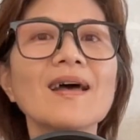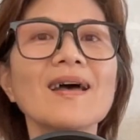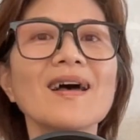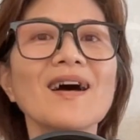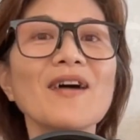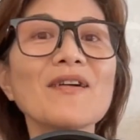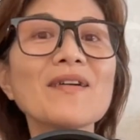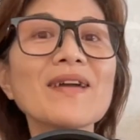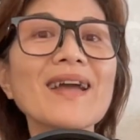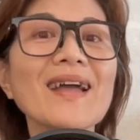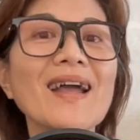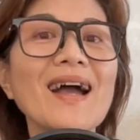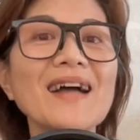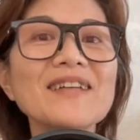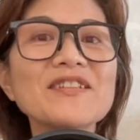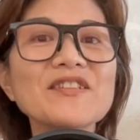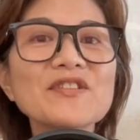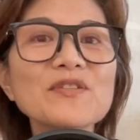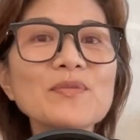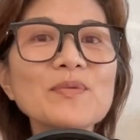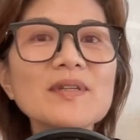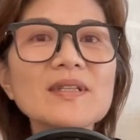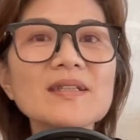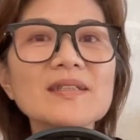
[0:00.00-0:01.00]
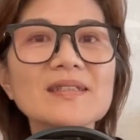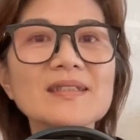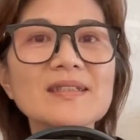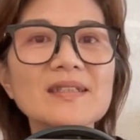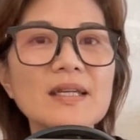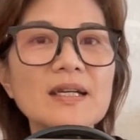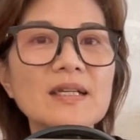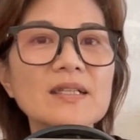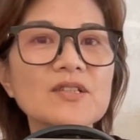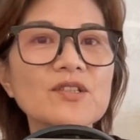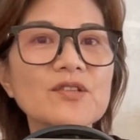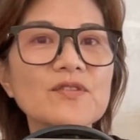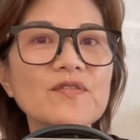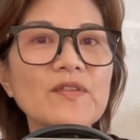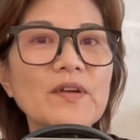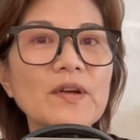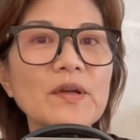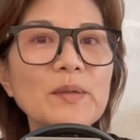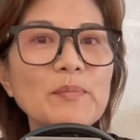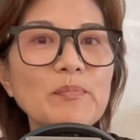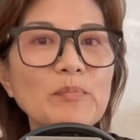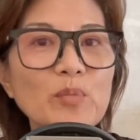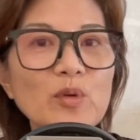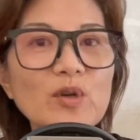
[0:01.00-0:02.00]
Okay, I just want to touch
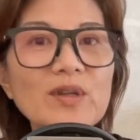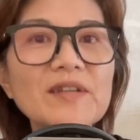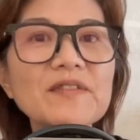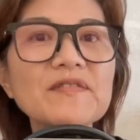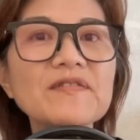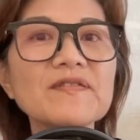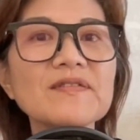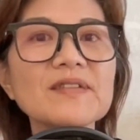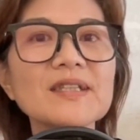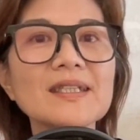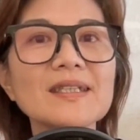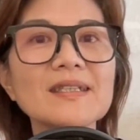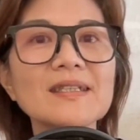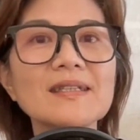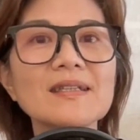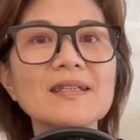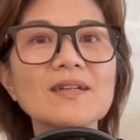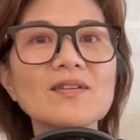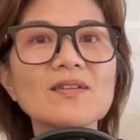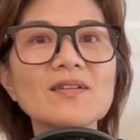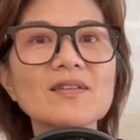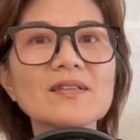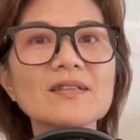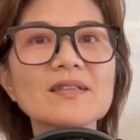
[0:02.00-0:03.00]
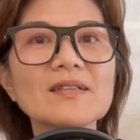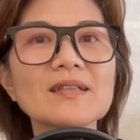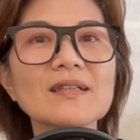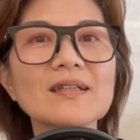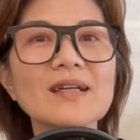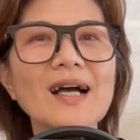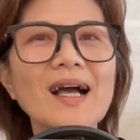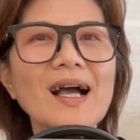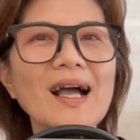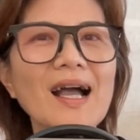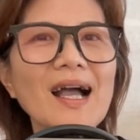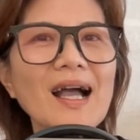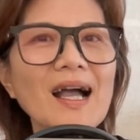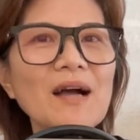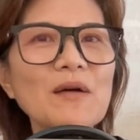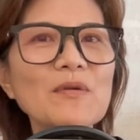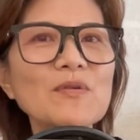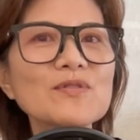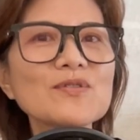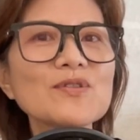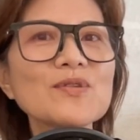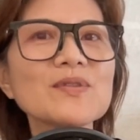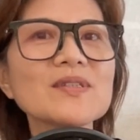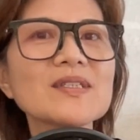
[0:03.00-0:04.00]
very briefly on
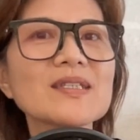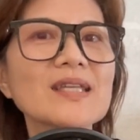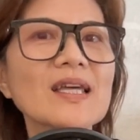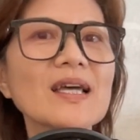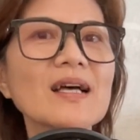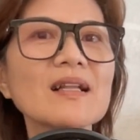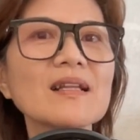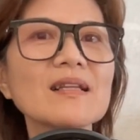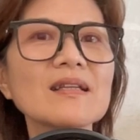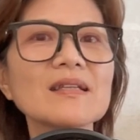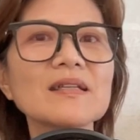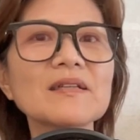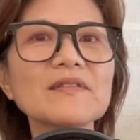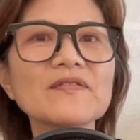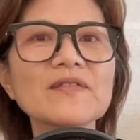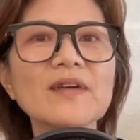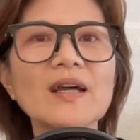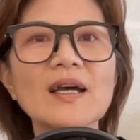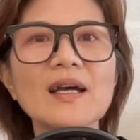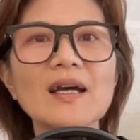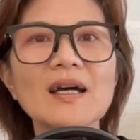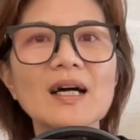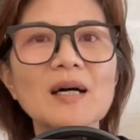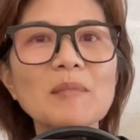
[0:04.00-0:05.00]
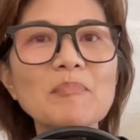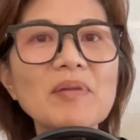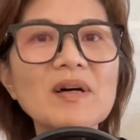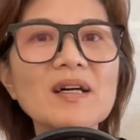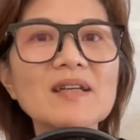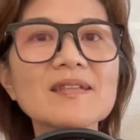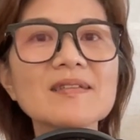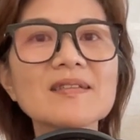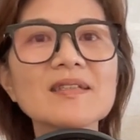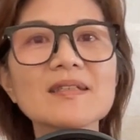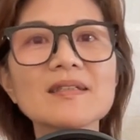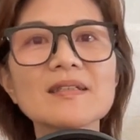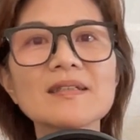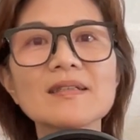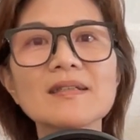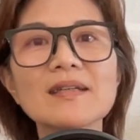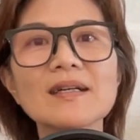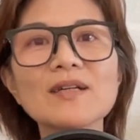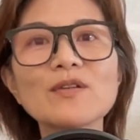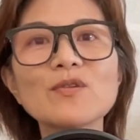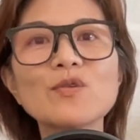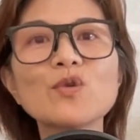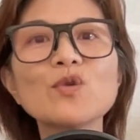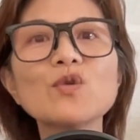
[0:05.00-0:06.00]
how to tell if a person,
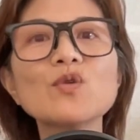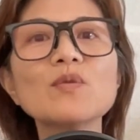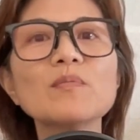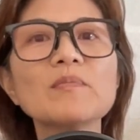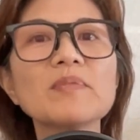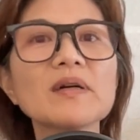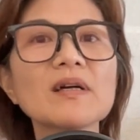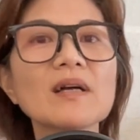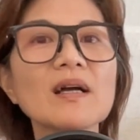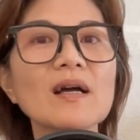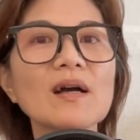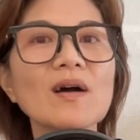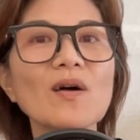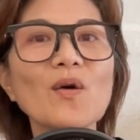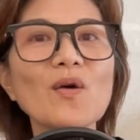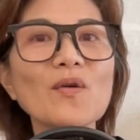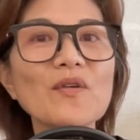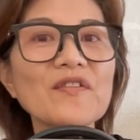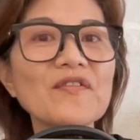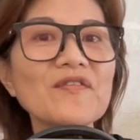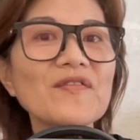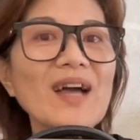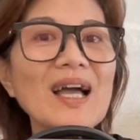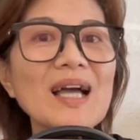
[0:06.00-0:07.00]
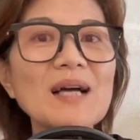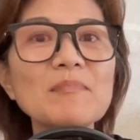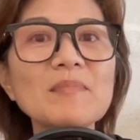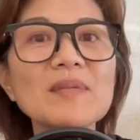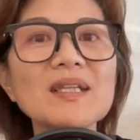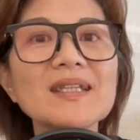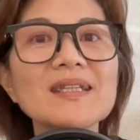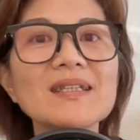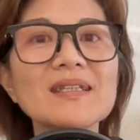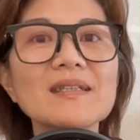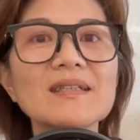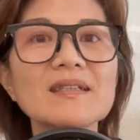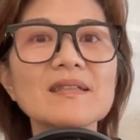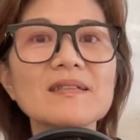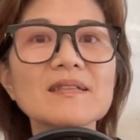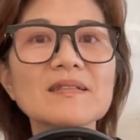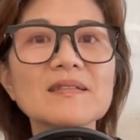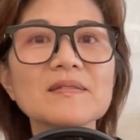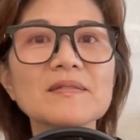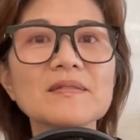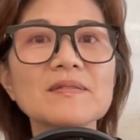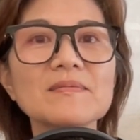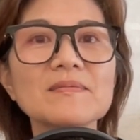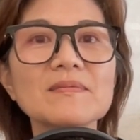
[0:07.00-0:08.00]
a group, or a family
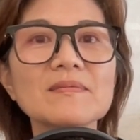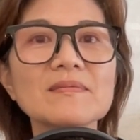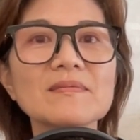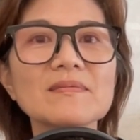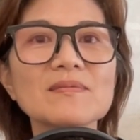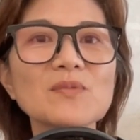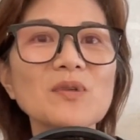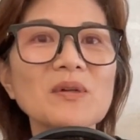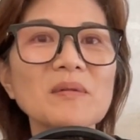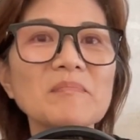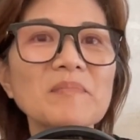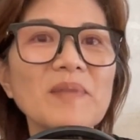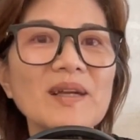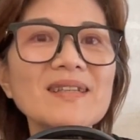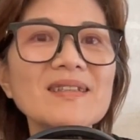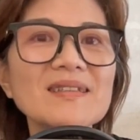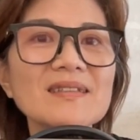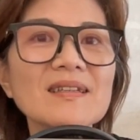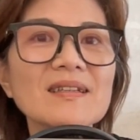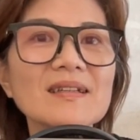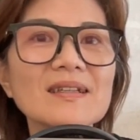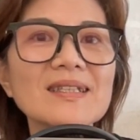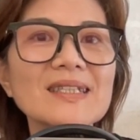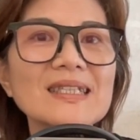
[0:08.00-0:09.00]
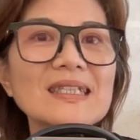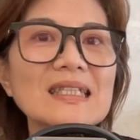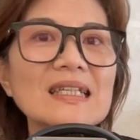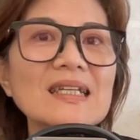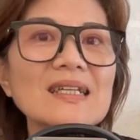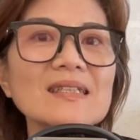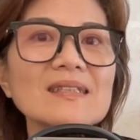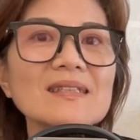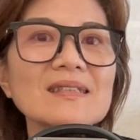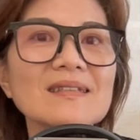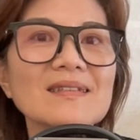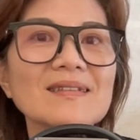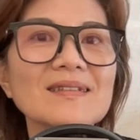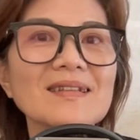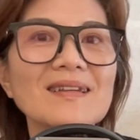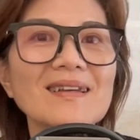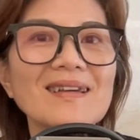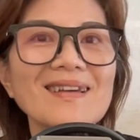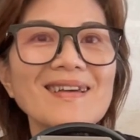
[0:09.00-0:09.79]
is, basically nuts.